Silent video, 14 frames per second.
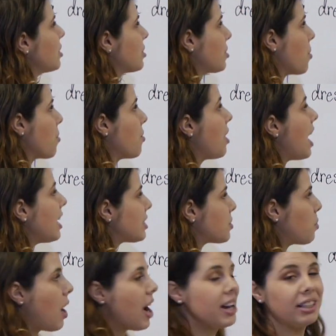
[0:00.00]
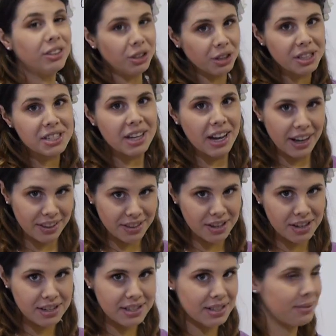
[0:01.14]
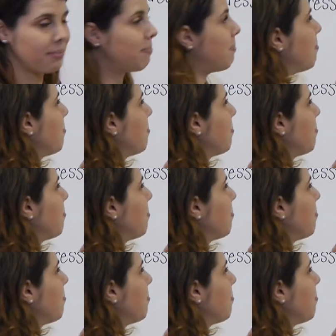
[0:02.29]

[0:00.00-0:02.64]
So that's why it looks like this.